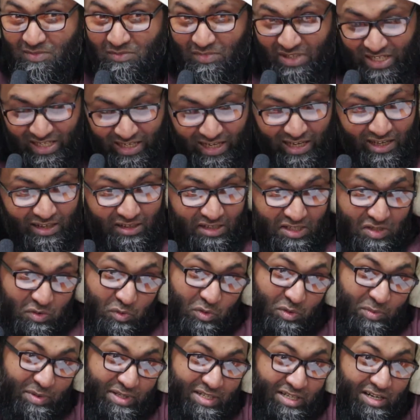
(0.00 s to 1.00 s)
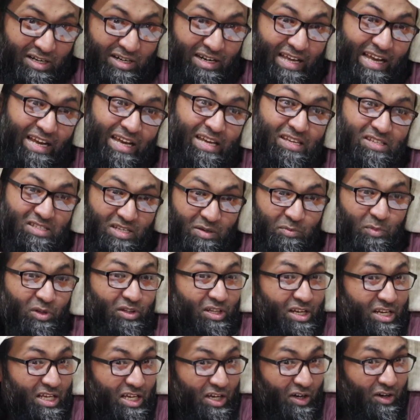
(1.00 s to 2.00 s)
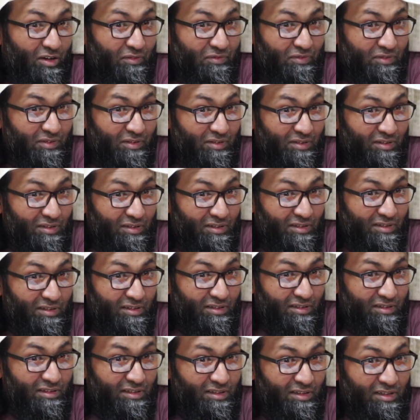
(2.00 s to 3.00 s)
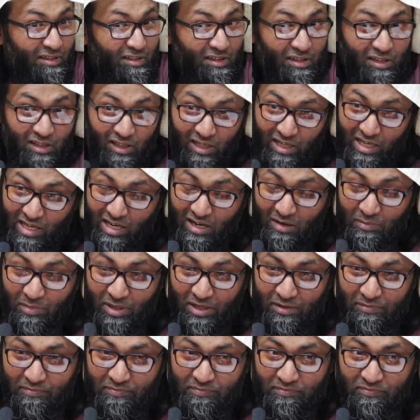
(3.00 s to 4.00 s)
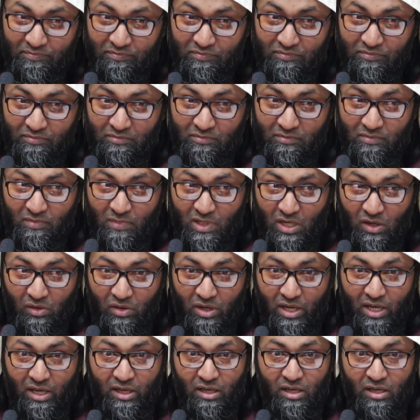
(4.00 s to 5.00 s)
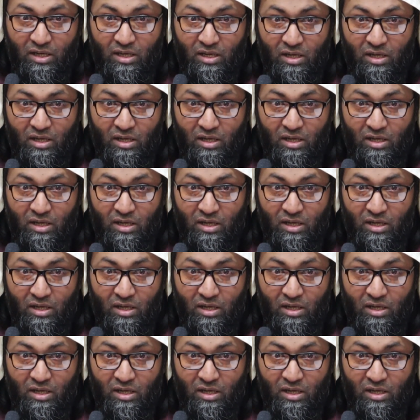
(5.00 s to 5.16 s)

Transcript: But again, this would be turned against him on the day of Qiyamah. Okay.